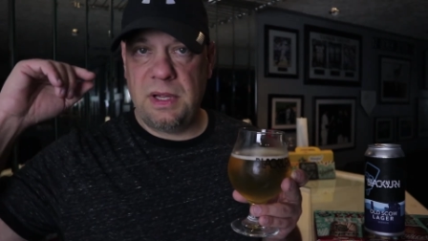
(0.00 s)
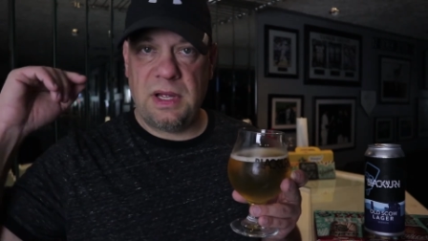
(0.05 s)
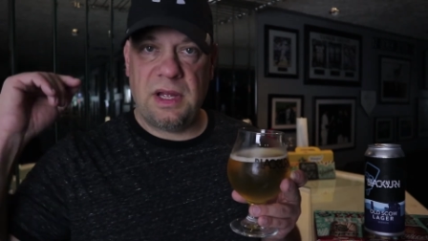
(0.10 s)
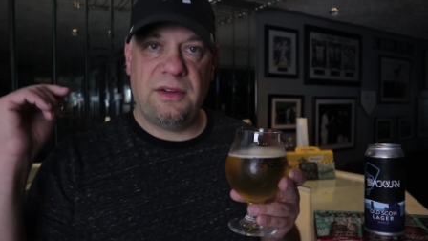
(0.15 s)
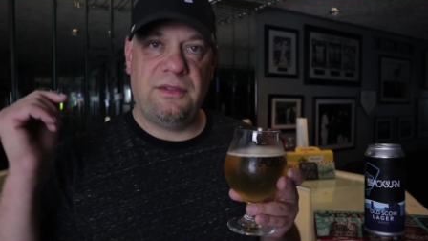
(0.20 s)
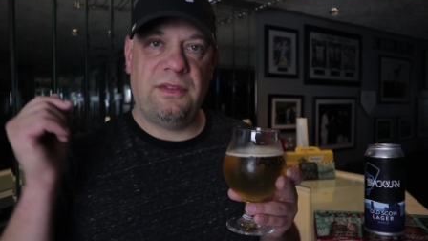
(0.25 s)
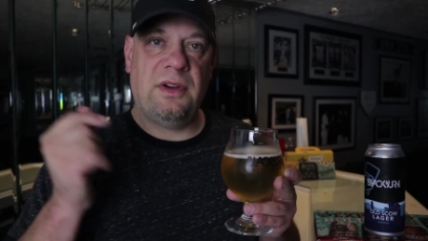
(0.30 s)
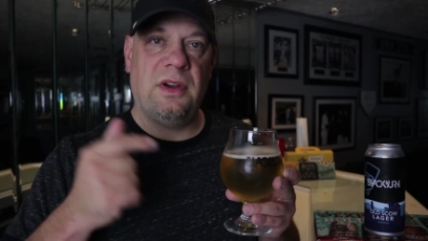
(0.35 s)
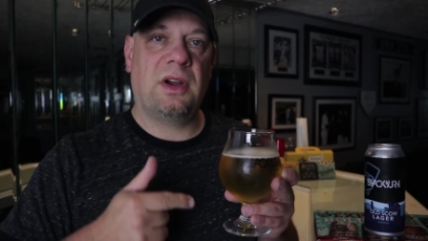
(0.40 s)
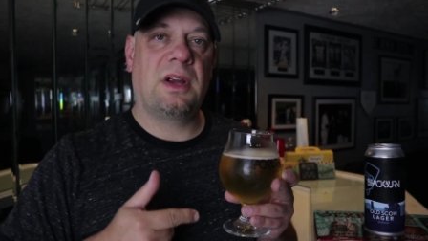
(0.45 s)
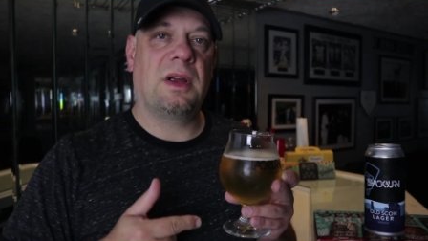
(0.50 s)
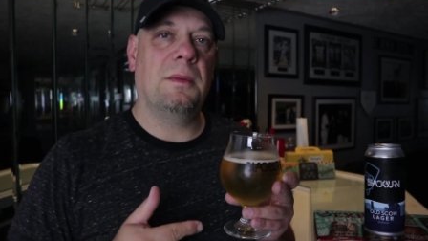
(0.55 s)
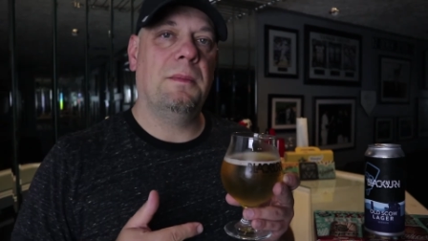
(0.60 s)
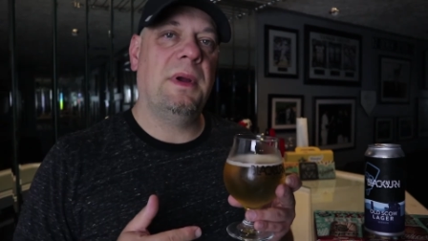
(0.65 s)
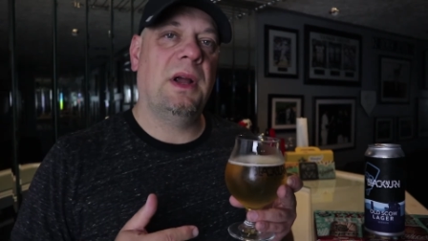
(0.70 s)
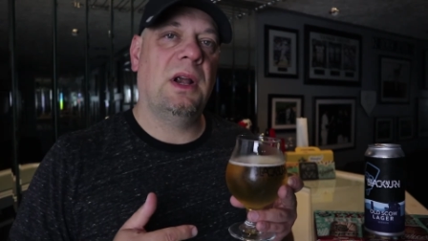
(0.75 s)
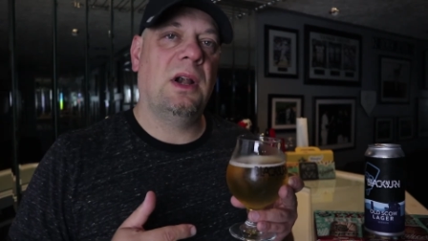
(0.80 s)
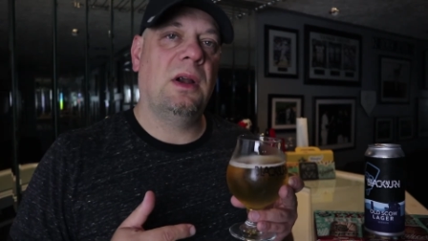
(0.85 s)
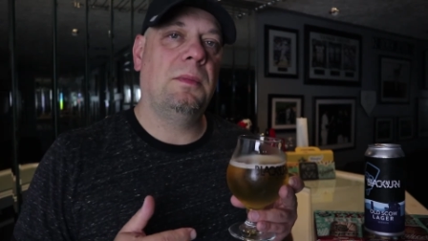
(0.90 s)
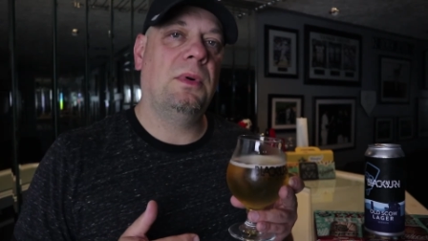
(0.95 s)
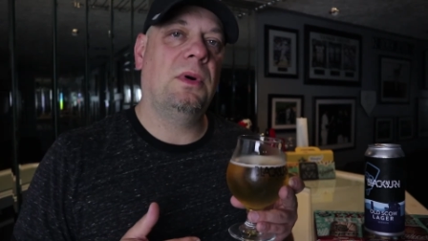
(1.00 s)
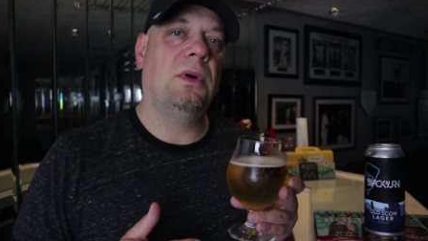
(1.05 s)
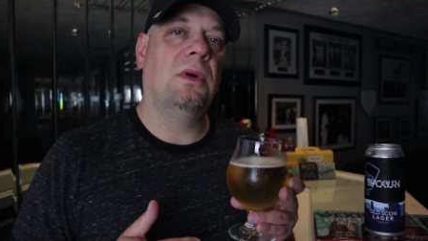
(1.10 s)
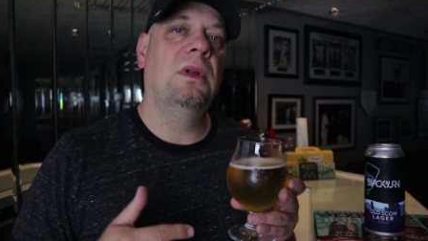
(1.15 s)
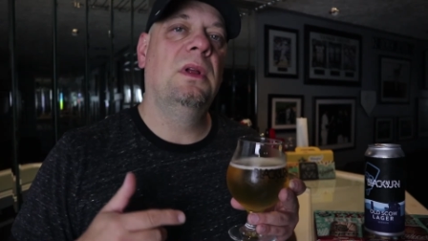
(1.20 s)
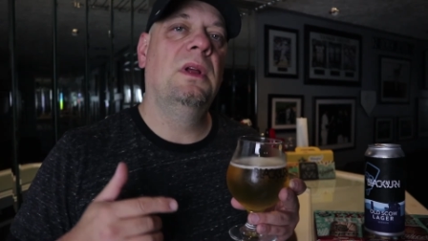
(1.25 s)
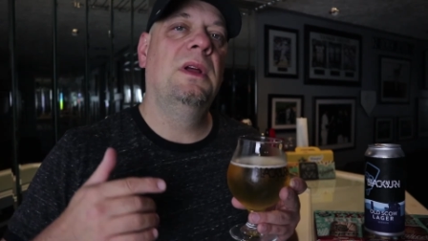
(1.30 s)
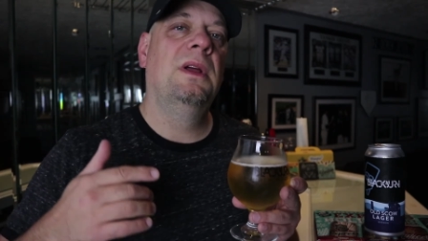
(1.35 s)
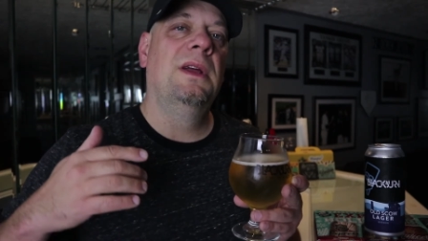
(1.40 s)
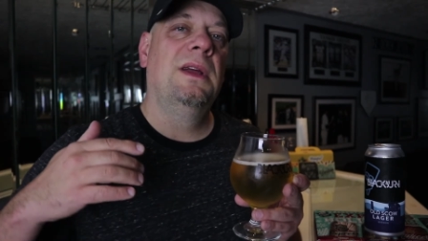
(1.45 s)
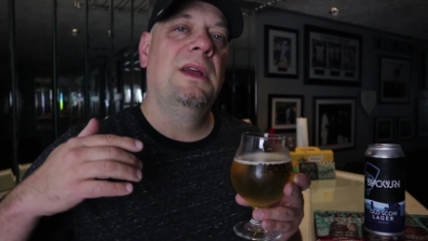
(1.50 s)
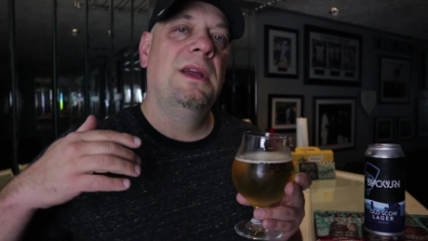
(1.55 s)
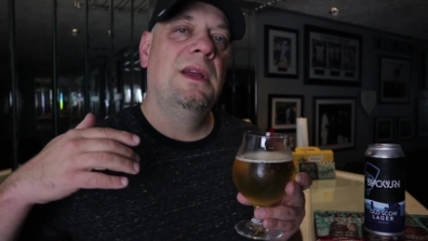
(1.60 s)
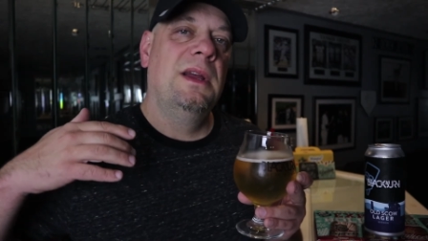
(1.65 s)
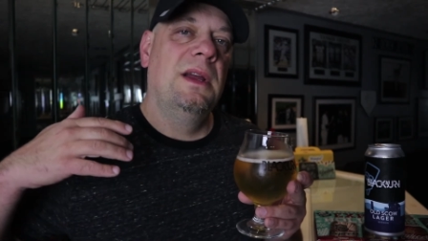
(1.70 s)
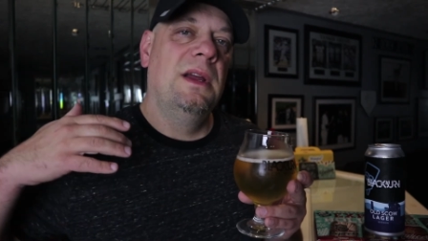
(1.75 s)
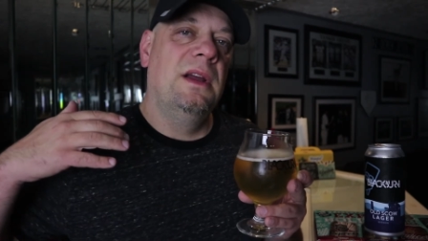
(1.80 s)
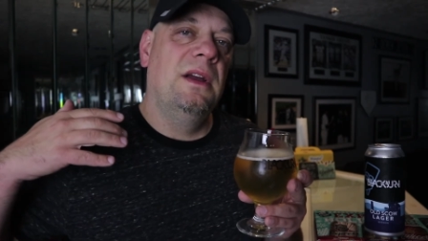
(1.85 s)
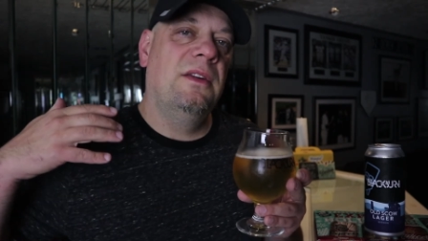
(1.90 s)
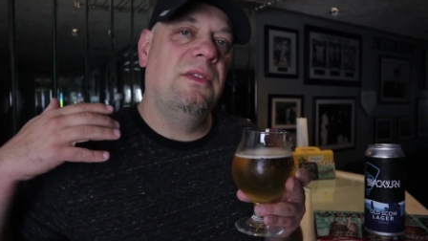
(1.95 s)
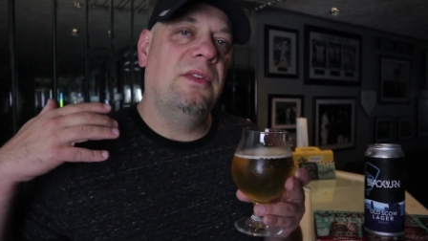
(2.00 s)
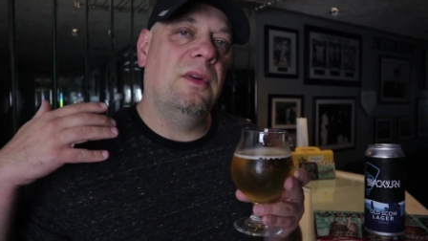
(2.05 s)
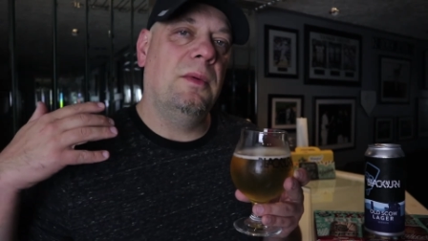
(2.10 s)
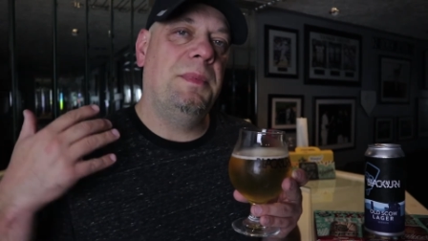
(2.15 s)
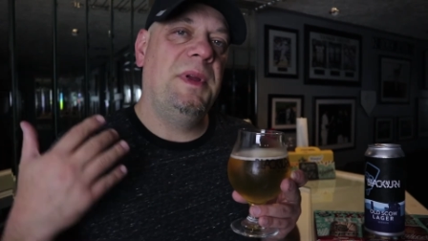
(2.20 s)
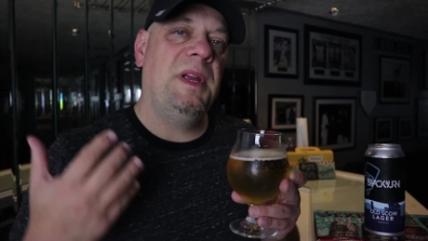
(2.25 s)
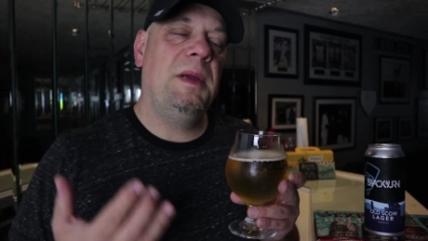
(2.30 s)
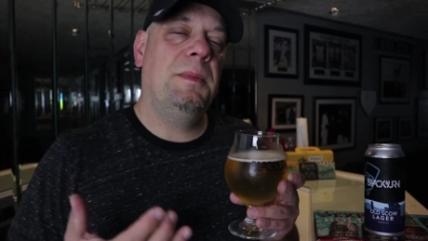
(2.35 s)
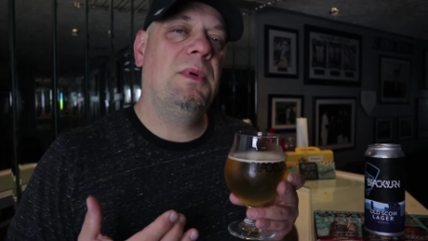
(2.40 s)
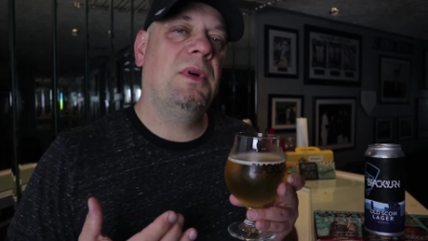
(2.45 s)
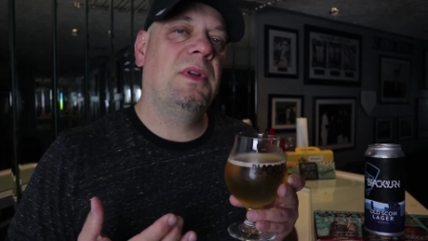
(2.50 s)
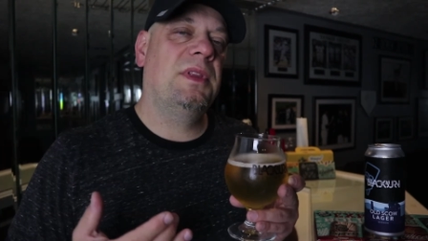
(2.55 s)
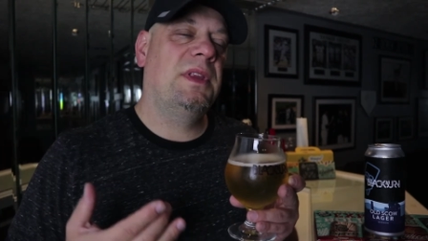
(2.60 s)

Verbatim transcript: a very comparable for people.